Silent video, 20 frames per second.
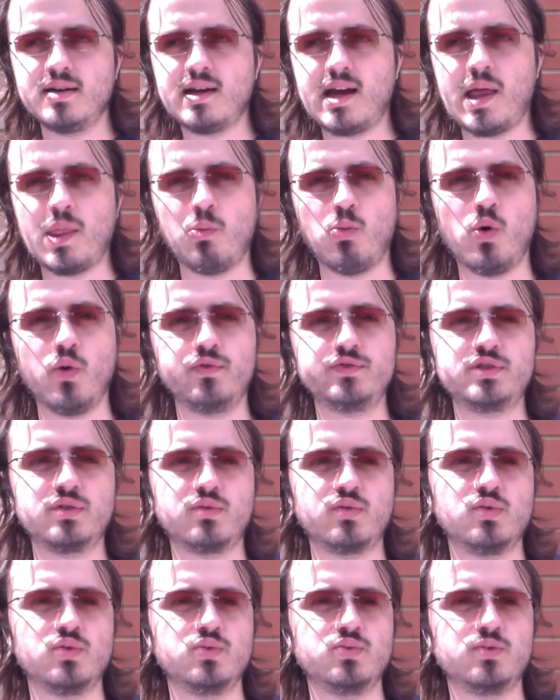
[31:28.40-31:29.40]
And the wolves are
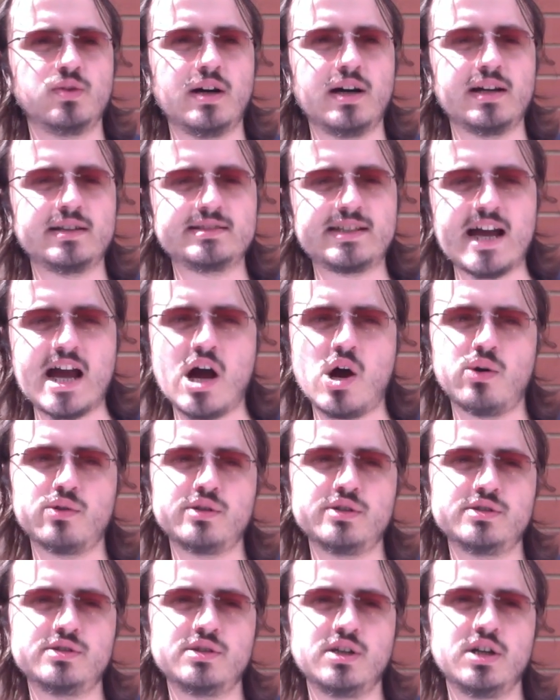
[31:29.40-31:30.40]
all down.
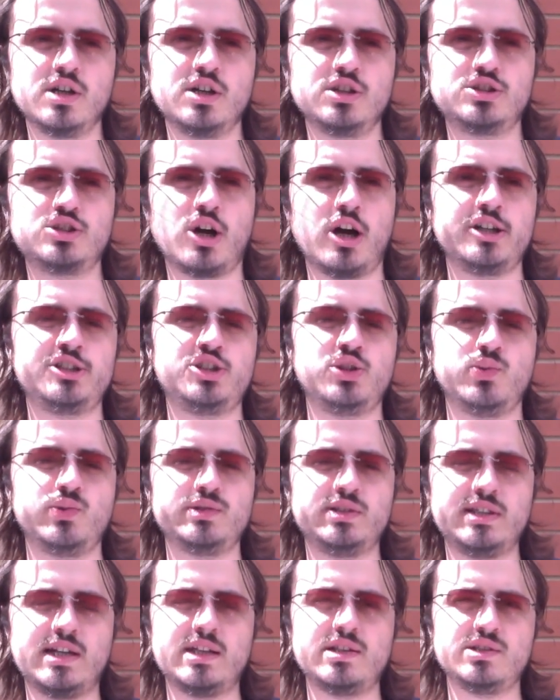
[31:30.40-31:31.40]
And Daishaw
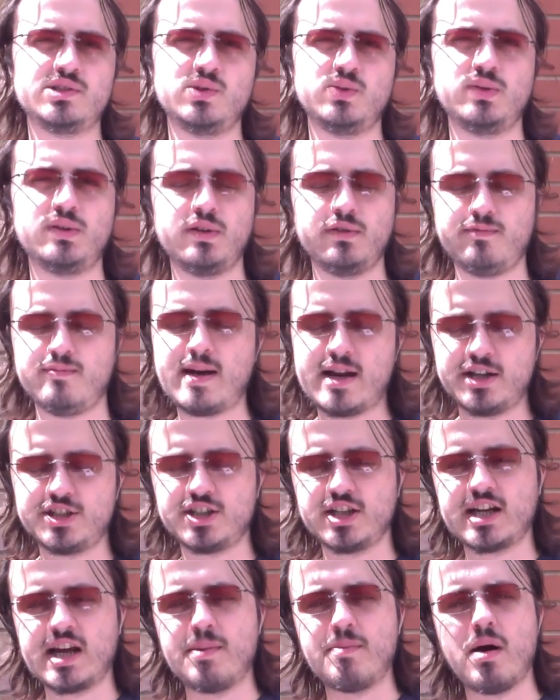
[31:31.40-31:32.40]
and the others all have managed
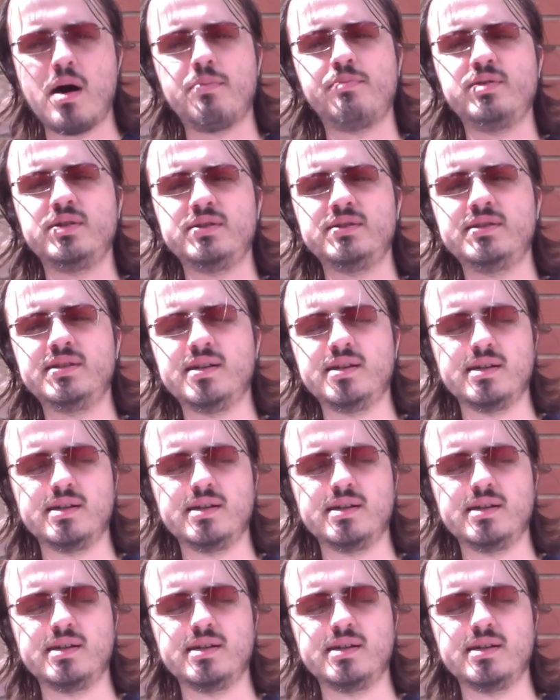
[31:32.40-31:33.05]
to come up and